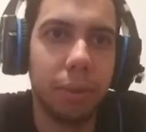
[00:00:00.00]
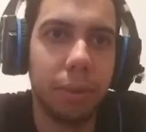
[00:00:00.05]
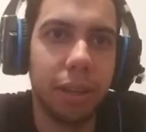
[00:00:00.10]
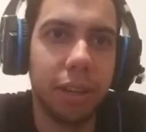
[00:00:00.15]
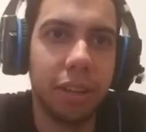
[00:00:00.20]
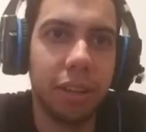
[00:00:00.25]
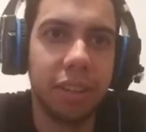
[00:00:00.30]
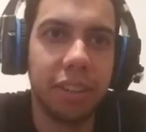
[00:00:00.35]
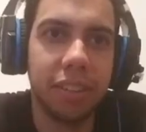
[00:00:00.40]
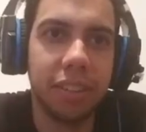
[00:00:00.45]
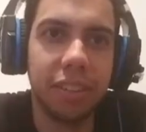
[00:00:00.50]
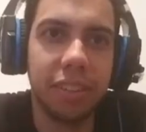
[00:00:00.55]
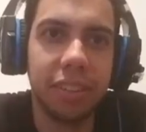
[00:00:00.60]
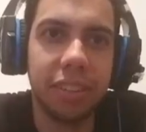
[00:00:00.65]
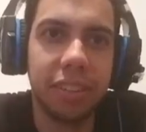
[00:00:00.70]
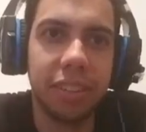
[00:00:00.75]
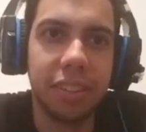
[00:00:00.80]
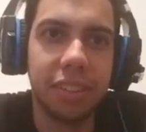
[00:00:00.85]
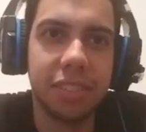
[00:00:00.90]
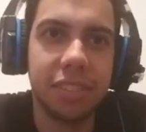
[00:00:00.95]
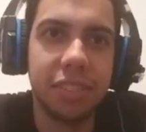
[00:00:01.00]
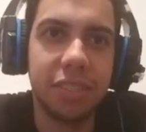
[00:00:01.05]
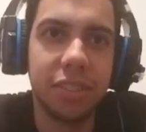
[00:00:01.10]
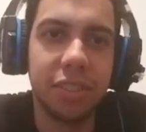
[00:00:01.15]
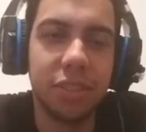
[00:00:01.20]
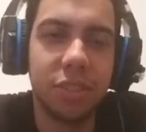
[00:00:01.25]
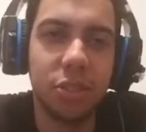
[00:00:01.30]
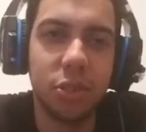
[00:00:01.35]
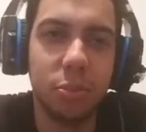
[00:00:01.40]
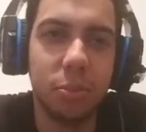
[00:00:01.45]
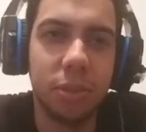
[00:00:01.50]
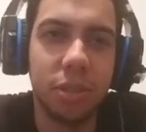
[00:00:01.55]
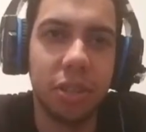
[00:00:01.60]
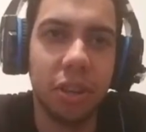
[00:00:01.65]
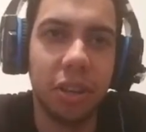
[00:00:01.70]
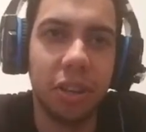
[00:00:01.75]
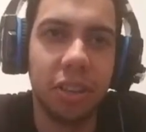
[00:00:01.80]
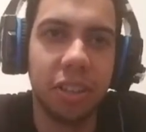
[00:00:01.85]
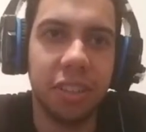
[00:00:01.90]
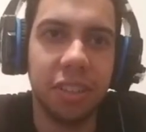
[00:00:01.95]
better. It's just too
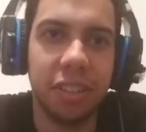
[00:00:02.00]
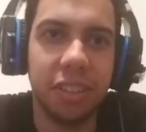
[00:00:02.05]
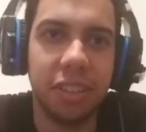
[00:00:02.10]
bizarre.